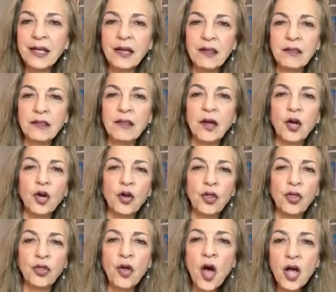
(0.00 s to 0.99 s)
in their
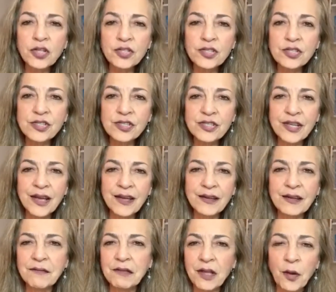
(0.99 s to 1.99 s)
thoughts and
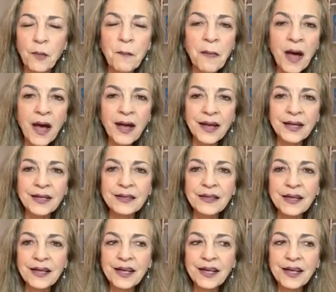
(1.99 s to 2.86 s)
in their mind,